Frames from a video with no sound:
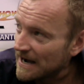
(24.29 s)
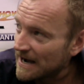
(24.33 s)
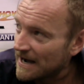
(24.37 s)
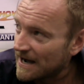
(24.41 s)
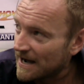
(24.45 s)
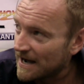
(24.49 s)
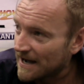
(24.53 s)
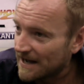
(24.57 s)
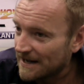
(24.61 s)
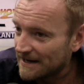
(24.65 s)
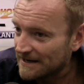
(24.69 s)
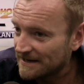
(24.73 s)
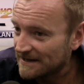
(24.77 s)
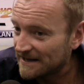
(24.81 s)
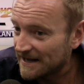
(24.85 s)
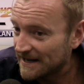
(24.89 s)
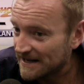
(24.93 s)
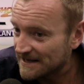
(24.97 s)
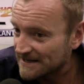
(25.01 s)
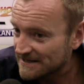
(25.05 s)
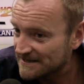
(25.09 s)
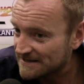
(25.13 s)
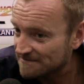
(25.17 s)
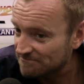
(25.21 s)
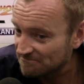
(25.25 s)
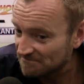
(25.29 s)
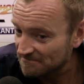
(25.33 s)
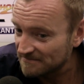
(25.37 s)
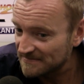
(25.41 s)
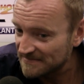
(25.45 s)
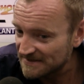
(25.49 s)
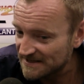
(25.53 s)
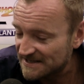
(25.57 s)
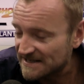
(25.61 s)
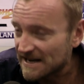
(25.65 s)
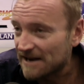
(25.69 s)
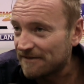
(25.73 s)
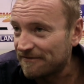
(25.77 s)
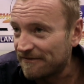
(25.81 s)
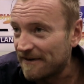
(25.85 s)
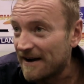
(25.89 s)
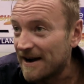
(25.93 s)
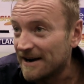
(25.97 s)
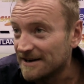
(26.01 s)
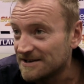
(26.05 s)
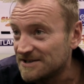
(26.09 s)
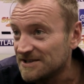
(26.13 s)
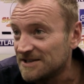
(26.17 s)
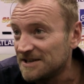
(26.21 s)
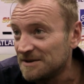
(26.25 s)
And they set
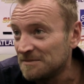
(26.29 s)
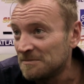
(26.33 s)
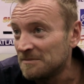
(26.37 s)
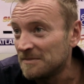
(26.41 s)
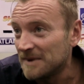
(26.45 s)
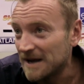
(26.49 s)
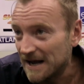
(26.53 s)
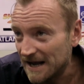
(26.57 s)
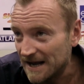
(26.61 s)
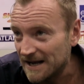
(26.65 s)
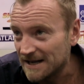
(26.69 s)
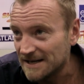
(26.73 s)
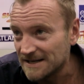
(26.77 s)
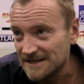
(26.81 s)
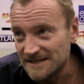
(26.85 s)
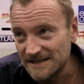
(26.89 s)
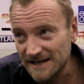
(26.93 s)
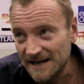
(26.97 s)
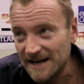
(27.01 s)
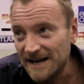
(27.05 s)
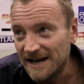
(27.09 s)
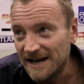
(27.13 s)
fire to them, and